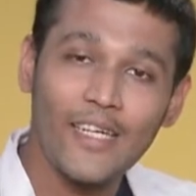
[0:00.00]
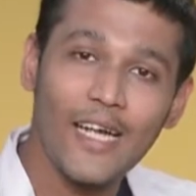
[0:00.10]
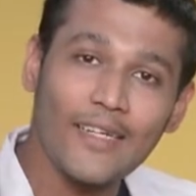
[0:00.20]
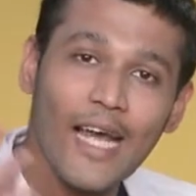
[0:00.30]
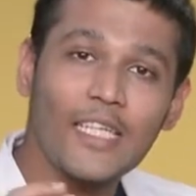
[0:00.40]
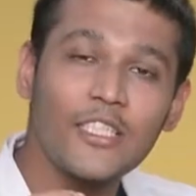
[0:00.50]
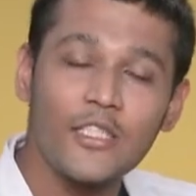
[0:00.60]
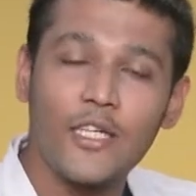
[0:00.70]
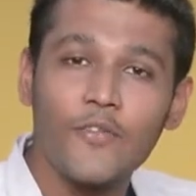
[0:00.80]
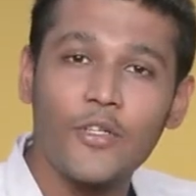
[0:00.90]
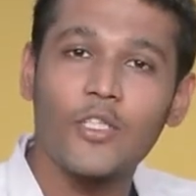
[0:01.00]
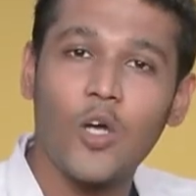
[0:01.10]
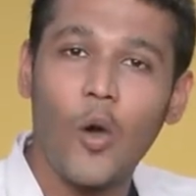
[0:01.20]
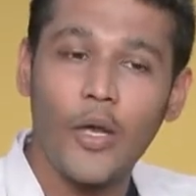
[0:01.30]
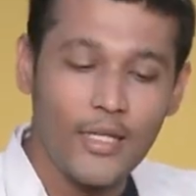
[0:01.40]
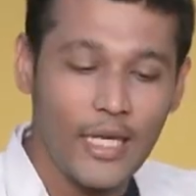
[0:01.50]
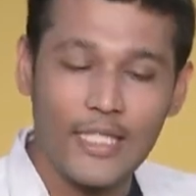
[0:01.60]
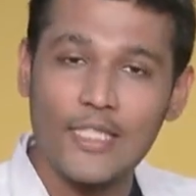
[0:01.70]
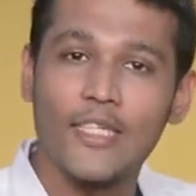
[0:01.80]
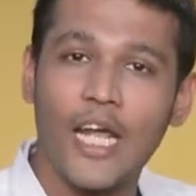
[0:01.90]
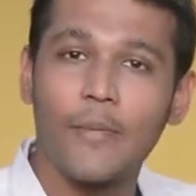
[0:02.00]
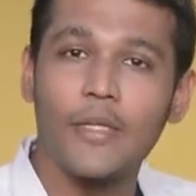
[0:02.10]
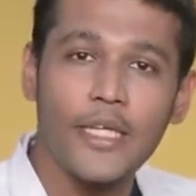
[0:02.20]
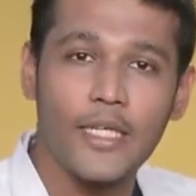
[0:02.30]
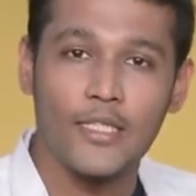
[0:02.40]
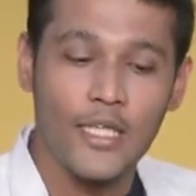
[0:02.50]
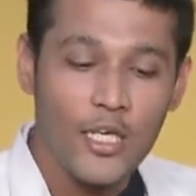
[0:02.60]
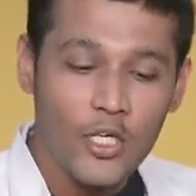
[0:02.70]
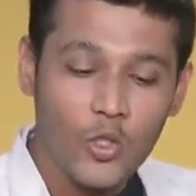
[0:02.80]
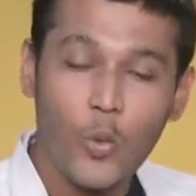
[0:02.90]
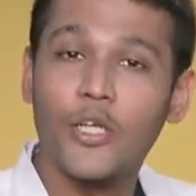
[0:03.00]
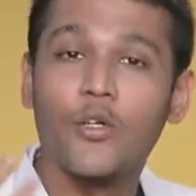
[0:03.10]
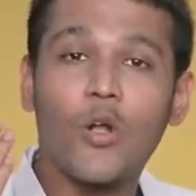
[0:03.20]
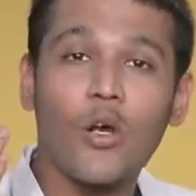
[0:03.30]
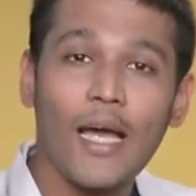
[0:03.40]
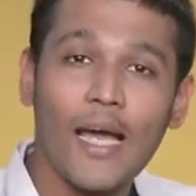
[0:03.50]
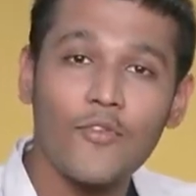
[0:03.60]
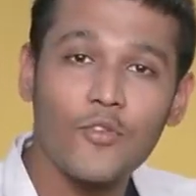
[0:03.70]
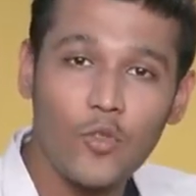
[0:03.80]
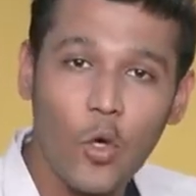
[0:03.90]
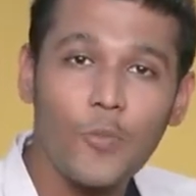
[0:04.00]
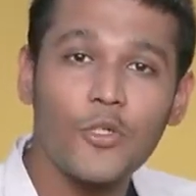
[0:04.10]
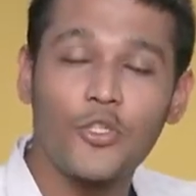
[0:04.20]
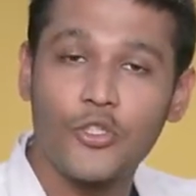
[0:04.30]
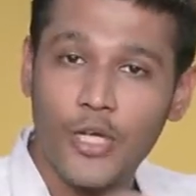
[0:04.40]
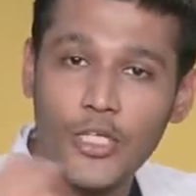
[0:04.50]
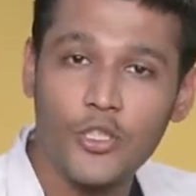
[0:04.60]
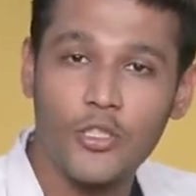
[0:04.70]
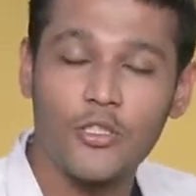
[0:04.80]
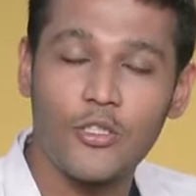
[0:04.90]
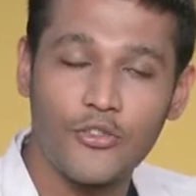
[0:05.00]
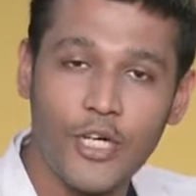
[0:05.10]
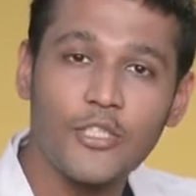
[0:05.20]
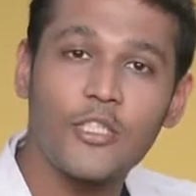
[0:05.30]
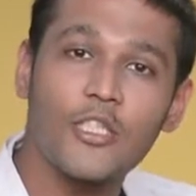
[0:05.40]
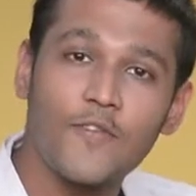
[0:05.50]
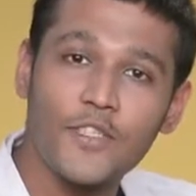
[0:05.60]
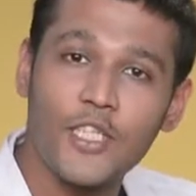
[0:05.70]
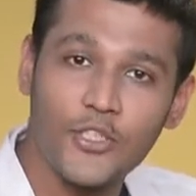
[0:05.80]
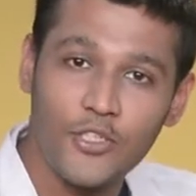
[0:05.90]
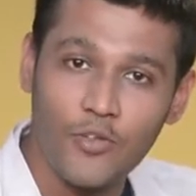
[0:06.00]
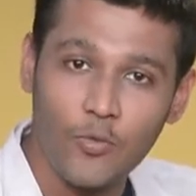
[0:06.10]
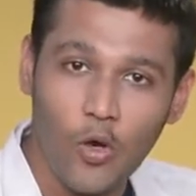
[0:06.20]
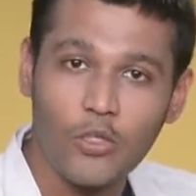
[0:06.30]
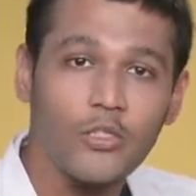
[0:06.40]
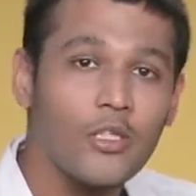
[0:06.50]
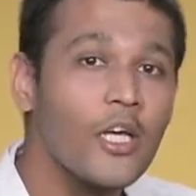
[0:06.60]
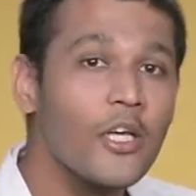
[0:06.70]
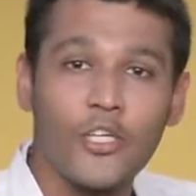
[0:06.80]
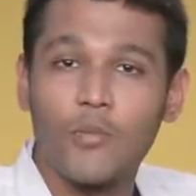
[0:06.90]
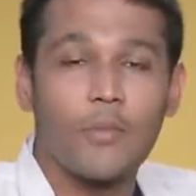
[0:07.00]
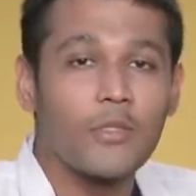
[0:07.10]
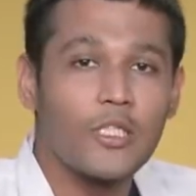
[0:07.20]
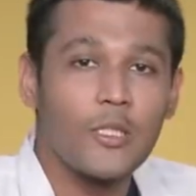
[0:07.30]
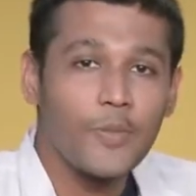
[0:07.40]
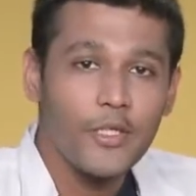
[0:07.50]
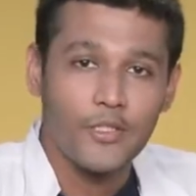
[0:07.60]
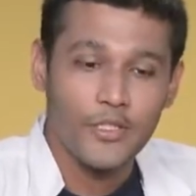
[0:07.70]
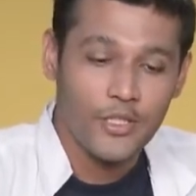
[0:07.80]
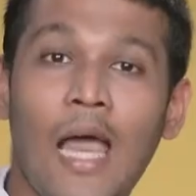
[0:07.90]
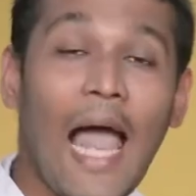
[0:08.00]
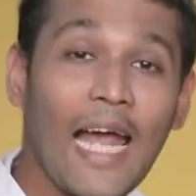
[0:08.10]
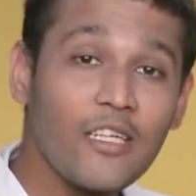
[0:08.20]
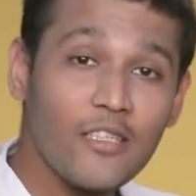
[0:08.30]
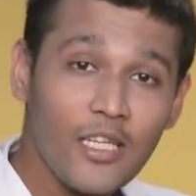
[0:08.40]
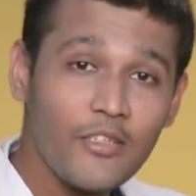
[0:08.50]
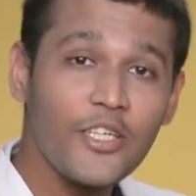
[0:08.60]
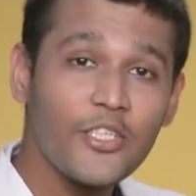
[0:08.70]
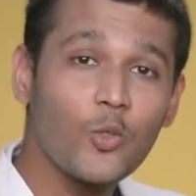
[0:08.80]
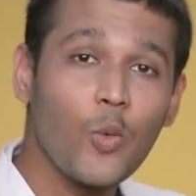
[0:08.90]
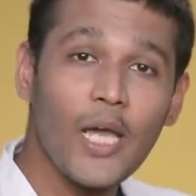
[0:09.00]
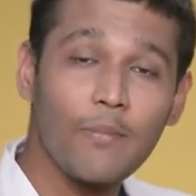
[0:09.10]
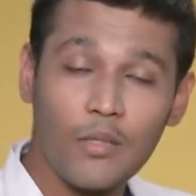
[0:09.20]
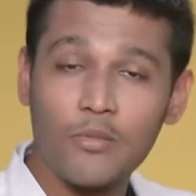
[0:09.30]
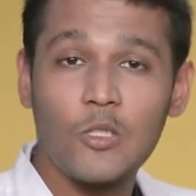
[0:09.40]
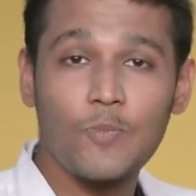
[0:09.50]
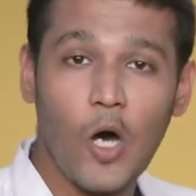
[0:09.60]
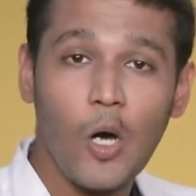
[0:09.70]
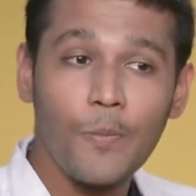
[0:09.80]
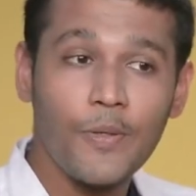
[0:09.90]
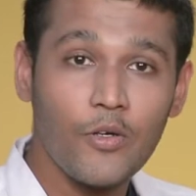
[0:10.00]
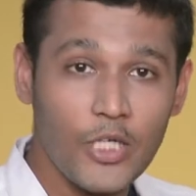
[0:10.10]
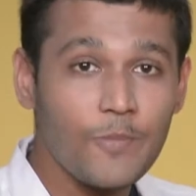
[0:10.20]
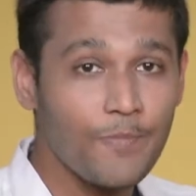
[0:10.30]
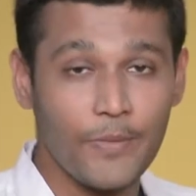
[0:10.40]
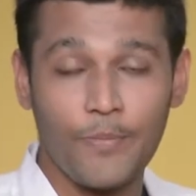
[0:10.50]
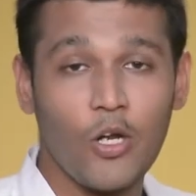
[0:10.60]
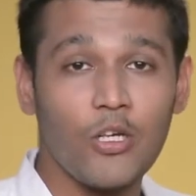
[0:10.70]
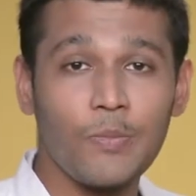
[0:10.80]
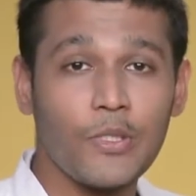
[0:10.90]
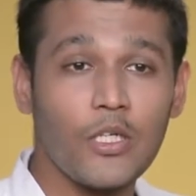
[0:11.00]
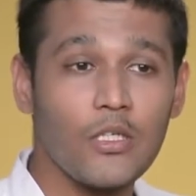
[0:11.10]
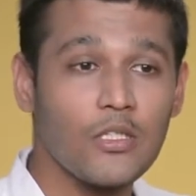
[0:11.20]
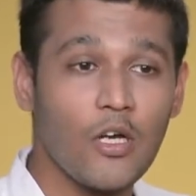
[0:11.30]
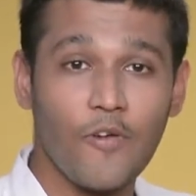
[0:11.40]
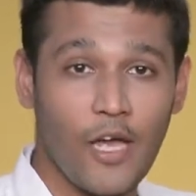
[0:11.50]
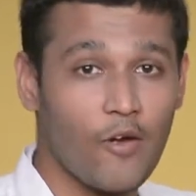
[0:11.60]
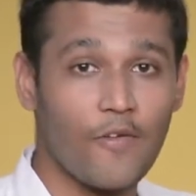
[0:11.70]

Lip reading: can attach itself to these oil and these grimy things. So when you no longer have soap to stretch the surface tension of the water, your bubble disappears. And another reason why bubbles pop is purely because of